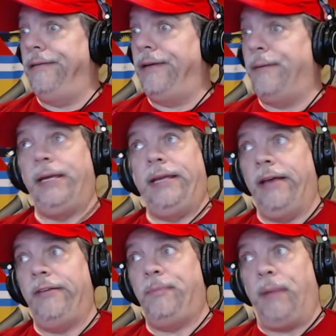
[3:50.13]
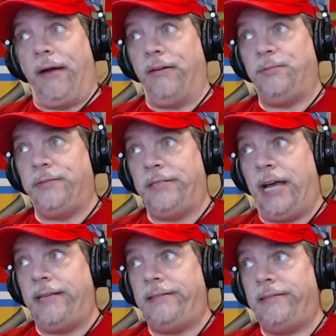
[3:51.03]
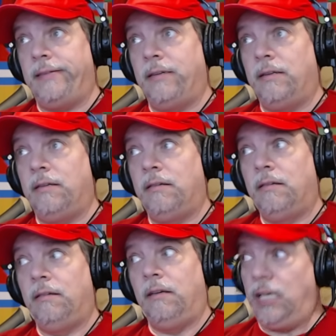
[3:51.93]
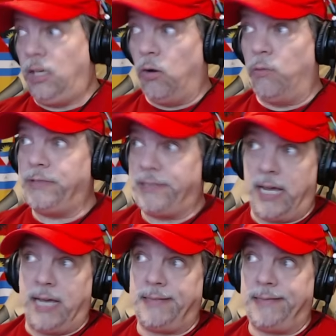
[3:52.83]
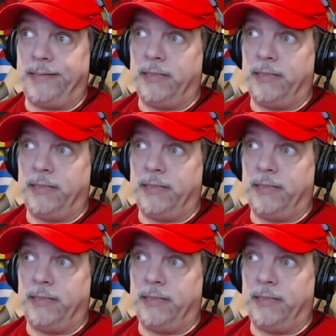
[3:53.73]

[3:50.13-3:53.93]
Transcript: Yes, Paris was nice. Lyon was nice.